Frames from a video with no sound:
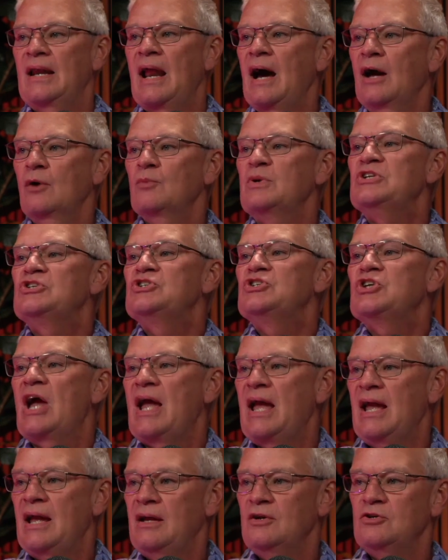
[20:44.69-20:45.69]
How do we
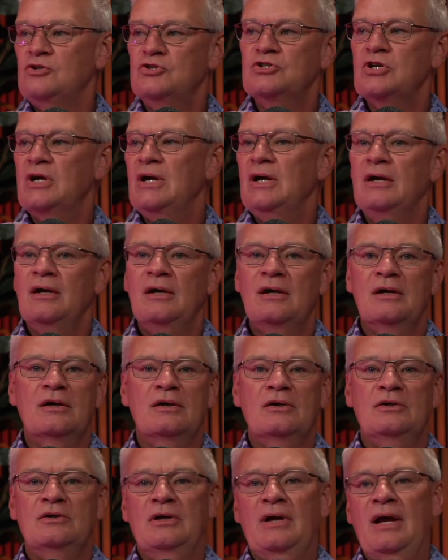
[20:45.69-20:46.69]
change,
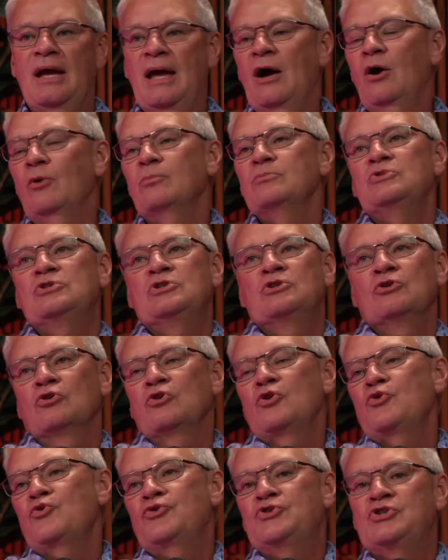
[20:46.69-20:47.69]
help
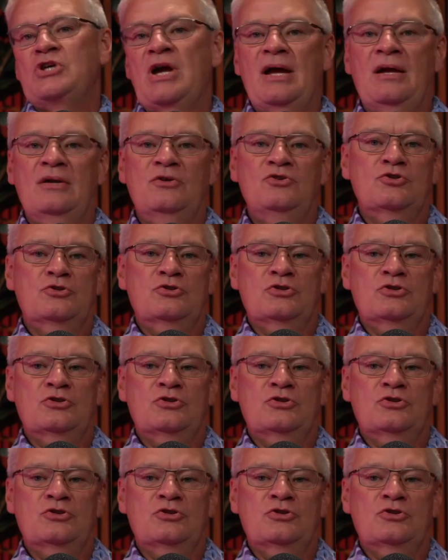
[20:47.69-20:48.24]
Duluth change or